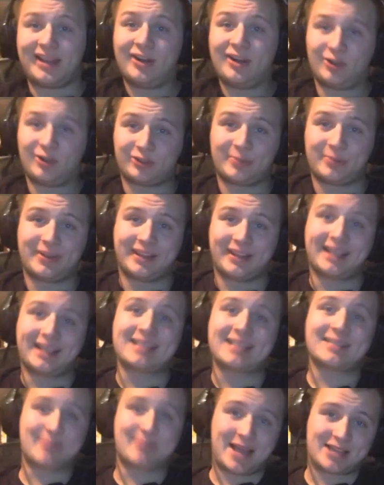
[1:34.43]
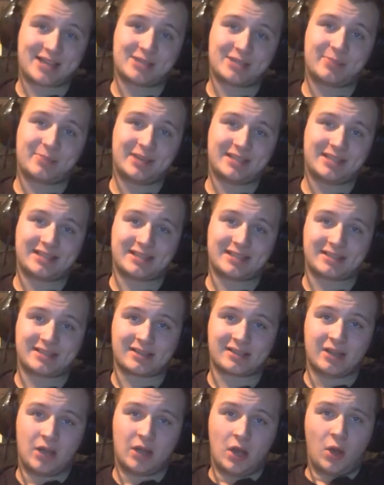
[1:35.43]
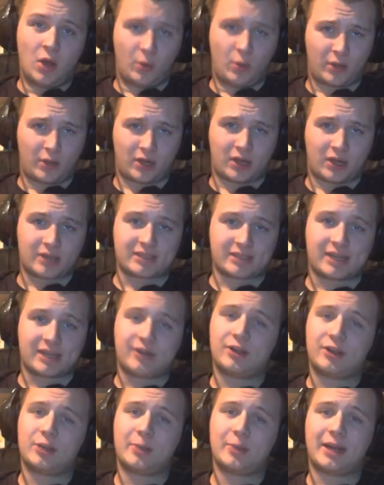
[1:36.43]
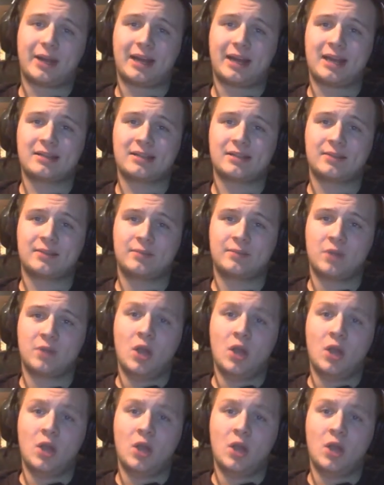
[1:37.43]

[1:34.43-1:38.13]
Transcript: and ultimately get smashed to pieces. What caused the error, you might ask?